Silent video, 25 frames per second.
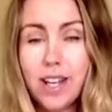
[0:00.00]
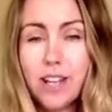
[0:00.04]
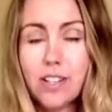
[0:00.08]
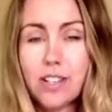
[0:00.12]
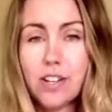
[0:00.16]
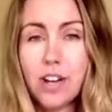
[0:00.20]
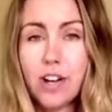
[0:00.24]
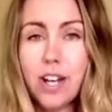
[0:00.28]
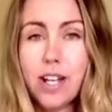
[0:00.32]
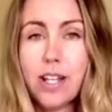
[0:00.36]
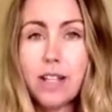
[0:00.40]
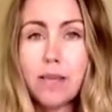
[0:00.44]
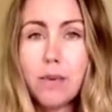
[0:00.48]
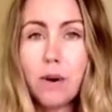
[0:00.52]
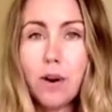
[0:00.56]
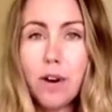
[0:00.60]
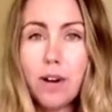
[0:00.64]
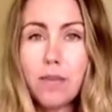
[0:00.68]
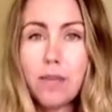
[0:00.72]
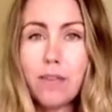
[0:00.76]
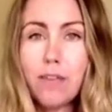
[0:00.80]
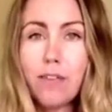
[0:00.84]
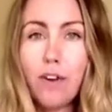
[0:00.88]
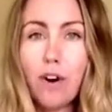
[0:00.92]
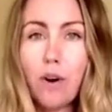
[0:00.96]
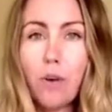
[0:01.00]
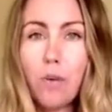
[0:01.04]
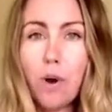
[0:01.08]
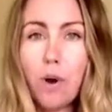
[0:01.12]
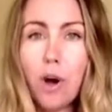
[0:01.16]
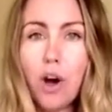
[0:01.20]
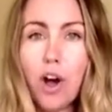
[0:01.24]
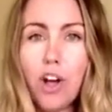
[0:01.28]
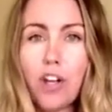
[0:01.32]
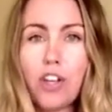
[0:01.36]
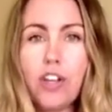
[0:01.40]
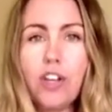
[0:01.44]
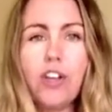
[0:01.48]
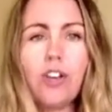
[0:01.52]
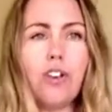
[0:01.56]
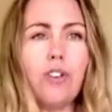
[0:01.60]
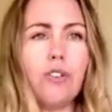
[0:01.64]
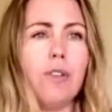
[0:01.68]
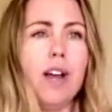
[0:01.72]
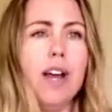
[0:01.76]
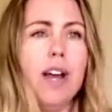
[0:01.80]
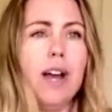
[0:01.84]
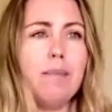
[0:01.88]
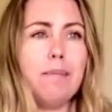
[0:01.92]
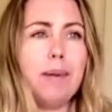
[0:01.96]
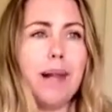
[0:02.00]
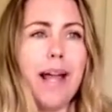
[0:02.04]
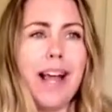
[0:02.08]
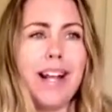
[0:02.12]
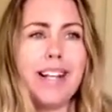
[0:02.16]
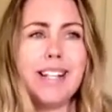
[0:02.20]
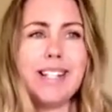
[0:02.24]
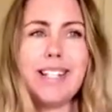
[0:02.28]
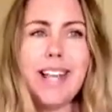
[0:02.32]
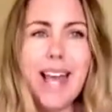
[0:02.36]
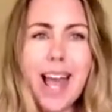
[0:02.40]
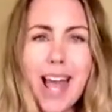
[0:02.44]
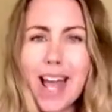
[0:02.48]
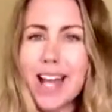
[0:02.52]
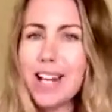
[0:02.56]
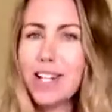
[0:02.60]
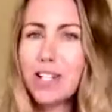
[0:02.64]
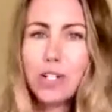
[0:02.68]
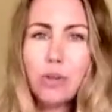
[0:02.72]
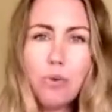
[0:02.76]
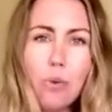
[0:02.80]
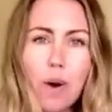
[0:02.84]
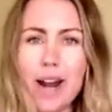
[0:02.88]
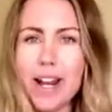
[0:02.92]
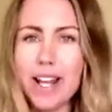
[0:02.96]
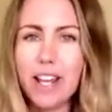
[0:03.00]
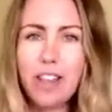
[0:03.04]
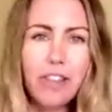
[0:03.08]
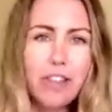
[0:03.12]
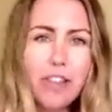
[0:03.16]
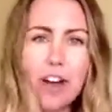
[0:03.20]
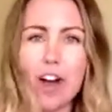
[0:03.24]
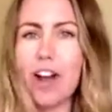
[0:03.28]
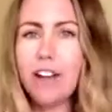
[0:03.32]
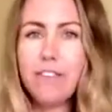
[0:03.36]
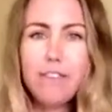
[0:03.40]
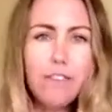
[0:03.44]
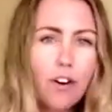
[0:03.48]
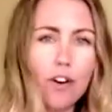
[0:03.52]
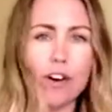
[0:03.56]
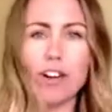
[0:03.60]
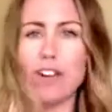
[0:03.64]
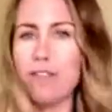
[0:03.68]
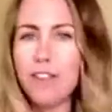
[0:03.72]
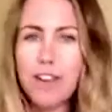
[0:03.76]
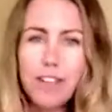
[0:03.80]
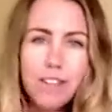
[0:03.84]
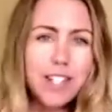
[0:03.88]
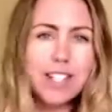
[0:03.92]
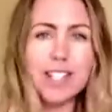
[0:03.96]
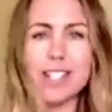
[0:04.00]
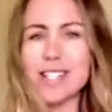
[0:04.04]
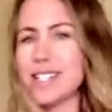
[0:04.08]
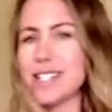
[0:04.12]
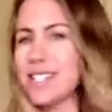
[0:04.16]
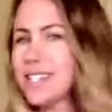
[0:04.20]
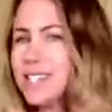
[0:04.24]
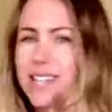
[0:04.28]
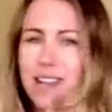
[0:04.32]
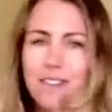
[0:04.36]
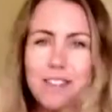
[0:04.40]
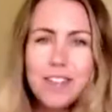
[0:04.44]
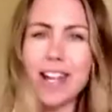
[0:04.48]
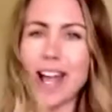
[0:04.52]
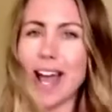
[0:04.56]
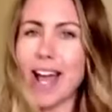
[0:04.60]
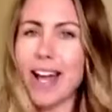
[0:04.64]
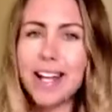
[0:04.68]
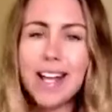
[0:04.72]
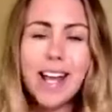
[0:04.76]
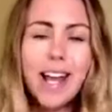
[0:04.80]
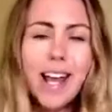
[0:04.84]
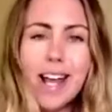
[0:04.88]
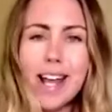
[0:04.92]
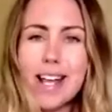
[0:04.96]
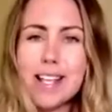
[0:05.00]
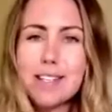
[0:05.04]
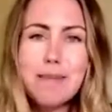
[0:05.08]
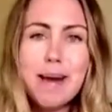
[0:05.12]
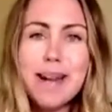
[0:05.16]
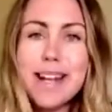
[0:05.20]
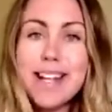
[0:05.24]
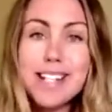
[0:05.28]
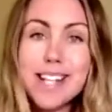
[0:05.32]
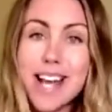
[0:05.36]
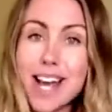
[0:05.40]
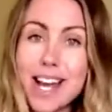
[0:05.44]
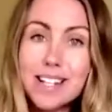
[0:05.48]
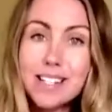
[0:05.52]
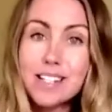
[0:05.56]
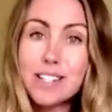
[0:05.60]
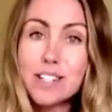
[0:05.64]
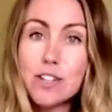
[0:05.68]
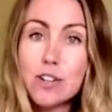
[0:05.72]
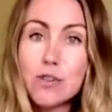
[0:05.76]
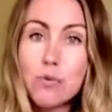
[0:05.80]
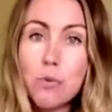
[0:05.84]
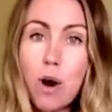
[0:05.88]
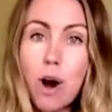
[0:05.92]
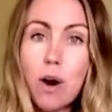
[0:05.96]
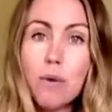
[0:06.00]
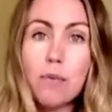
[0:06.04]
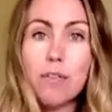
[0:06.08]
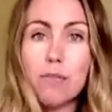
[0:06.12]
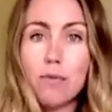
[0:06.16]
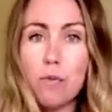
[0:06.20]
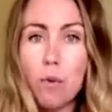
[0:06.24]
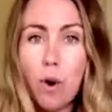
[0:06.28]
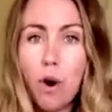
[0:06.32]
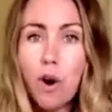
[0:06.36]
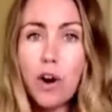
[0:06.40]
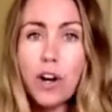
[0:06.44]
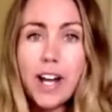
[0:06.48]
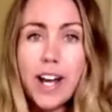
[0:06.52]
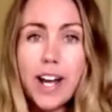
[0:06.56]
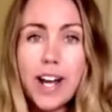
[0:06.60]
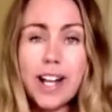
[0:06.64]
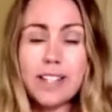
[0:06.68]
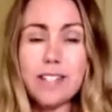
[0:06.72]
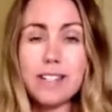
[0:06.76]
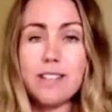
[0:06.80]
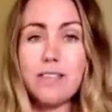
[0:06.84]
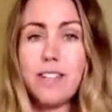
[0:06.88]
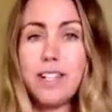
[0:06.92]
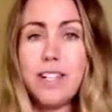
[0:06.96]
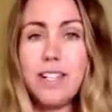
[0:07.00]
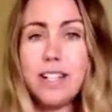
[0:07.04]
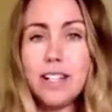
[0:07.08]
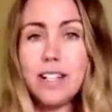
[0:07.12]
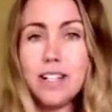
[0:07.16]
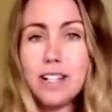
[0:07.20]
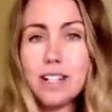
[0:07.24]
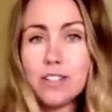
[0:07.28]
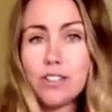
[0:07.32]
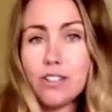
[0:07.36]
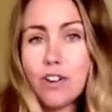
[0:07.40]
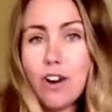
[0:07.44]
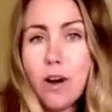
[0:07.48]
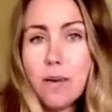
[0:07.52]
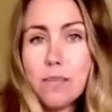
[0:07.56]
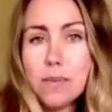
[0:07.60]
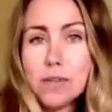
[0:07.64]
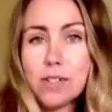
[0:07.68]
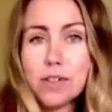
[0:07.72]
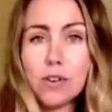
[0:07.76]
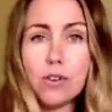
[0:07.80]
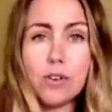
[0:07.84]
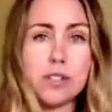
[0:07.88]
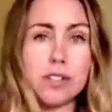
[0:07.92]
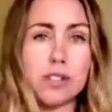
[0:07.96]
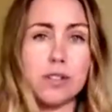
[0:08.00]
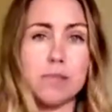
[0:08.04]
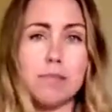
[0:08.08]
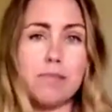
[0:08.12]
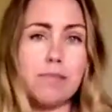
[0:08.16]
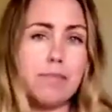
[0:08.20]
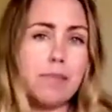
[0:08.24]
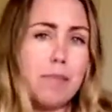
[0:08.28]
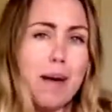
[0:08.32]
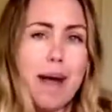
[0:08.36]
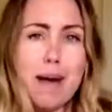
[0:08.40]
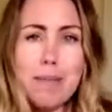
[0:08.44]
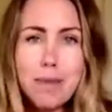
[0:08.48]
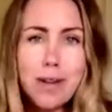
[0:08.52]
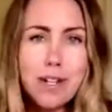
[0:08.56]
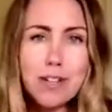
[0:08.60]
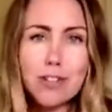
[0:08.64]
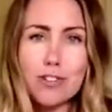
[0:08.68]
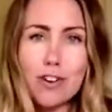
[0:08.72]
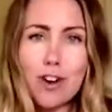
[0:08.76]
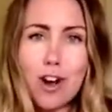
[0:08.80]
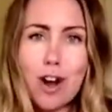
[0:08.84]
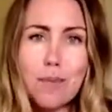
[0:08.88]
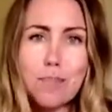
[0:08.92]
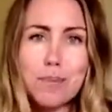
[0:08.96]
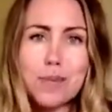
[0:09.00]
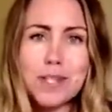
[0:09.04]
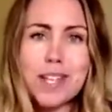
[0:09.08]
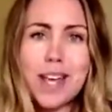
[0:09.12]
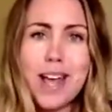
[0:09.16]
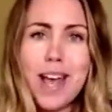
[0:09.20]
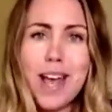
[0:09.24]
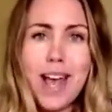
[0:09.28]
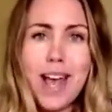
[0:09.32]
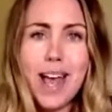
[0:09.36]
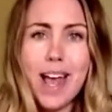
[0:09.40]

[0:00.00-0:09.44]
So in the morning before work, you blend 10, 20, 30, 40, 50, 60, 70, 80, as many dates as you want with water and some vanilla drops or some peppermint drops.